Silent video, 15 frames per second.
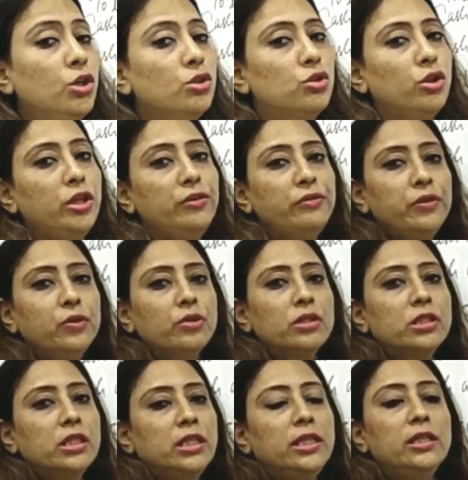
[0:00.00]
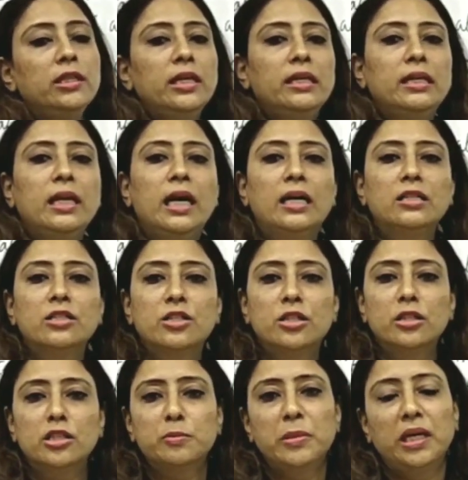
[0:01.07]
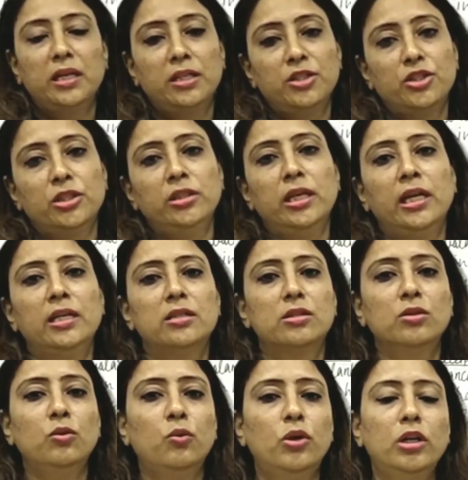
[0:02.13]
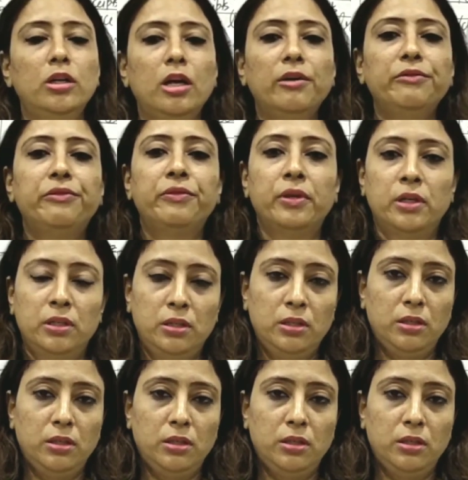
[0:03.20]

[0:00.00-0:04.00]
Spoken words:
So if you see that last year's balance sheet has an overdraft